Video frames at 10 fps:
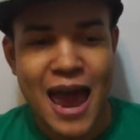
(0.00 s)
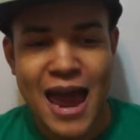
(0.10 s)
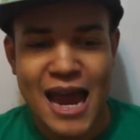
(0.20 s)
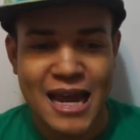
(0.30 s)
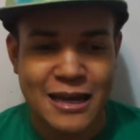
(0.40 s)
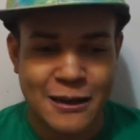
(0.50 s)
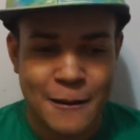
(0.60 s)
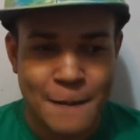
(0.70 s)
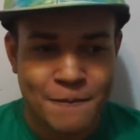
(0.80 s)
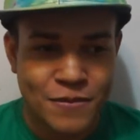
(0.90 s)
And
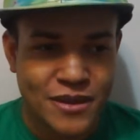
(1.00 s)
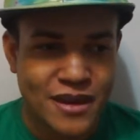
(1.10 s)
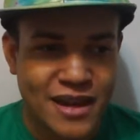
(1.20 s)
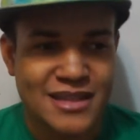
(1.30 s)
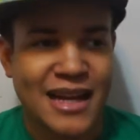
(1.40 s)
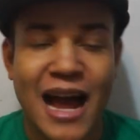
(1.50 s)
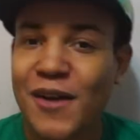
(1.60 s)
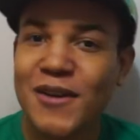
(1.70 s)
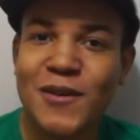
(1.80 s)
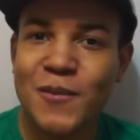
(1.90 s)
it's like,
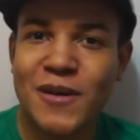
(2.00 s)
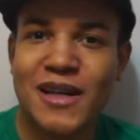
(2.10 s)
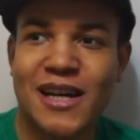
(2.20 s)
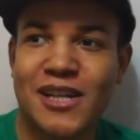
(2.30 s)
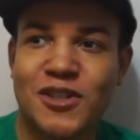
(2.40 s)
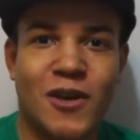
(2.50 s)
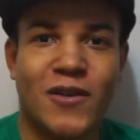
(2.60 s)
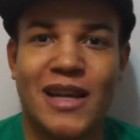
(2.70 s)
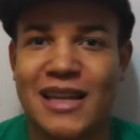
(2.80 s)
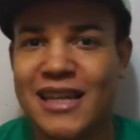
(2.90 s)
how do you put a show
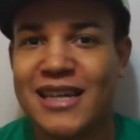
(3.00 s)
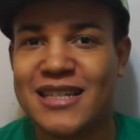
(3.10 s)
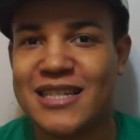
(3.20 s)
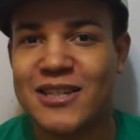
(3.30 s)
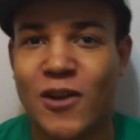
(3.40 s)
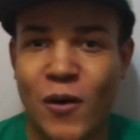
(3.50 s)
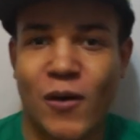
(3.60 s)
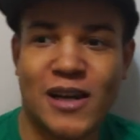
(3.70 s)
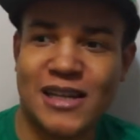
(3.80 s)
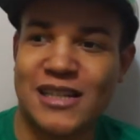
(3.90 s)
like this
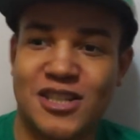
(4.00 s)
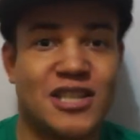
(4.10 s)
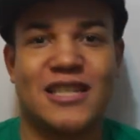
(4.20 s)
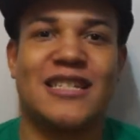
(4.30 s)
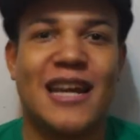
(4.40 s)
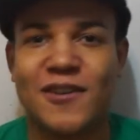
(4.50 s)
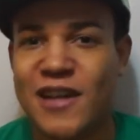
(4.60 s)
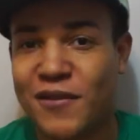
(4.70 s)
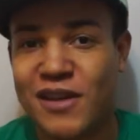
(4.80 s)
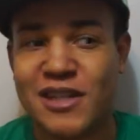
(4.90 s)
on just the standard
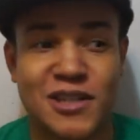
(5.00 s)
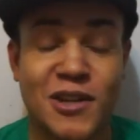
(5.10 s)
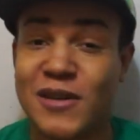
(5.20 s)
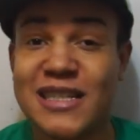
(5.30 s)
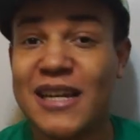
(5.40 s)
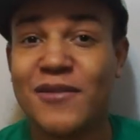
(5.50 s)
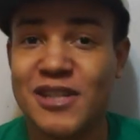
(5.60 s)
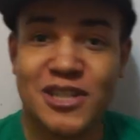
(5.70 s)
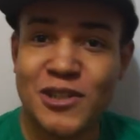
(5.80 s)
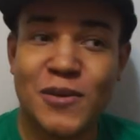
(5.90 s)
definition show? It's not even
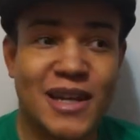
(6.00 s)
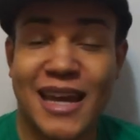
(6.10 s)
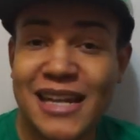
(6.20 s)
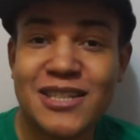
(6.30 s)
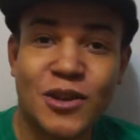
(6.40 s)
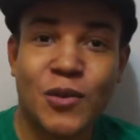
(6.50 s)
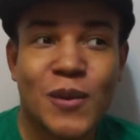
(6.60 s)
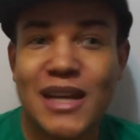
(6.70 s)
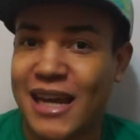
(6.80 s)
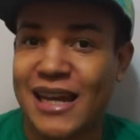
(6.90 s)
just 2D, it's
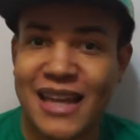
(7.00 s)
3D.